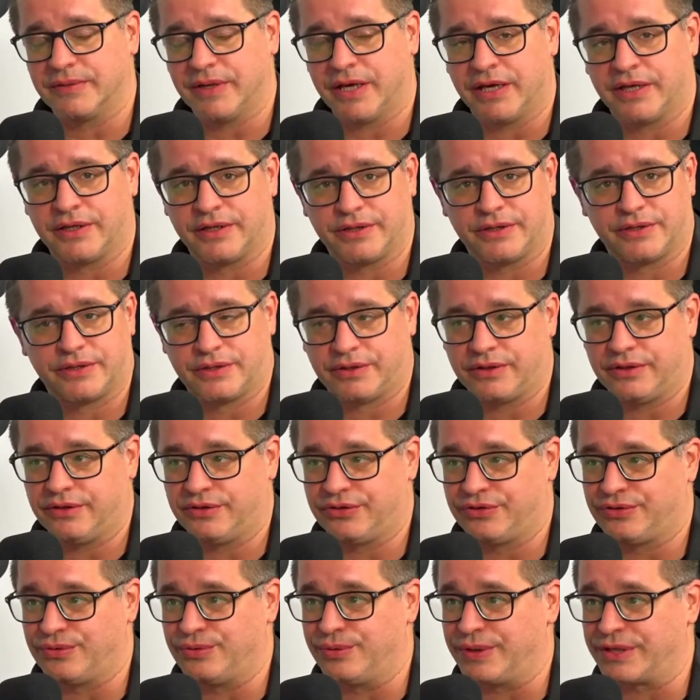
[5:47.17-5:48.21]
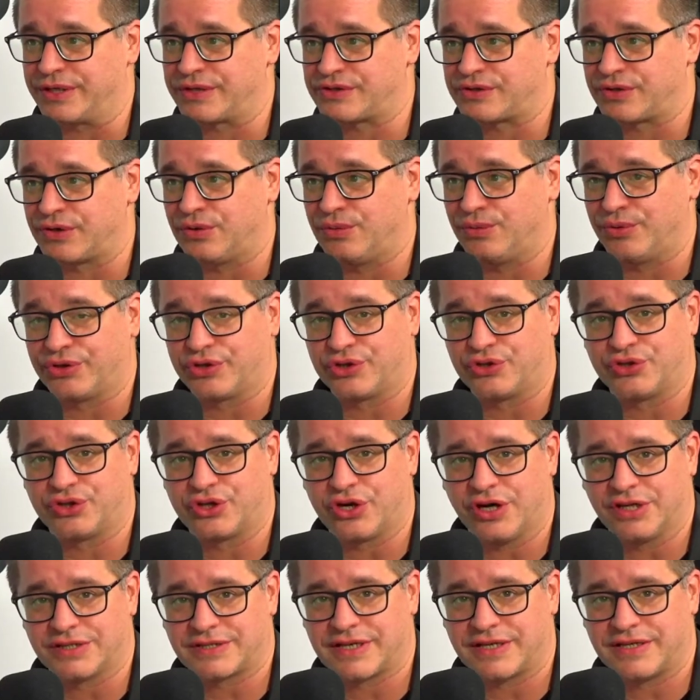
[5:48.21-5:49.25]
Yeah. And and doing so
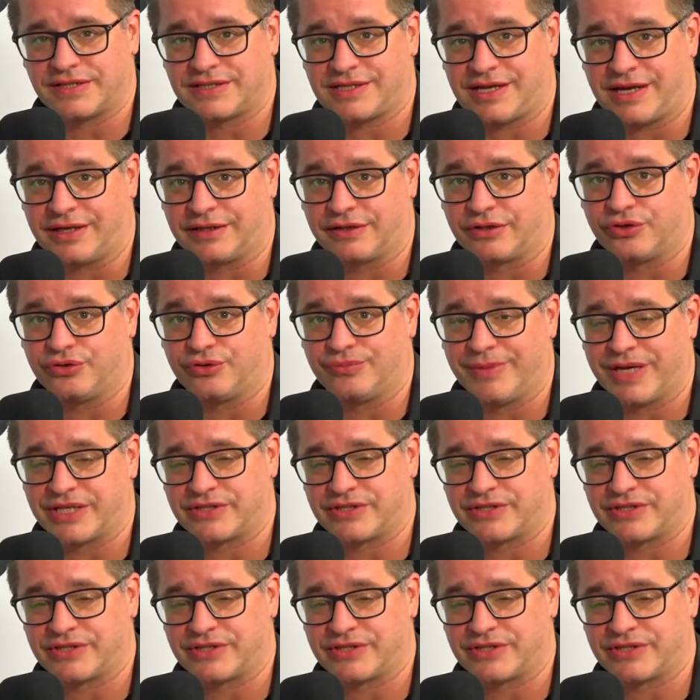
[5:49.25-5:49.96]
with good content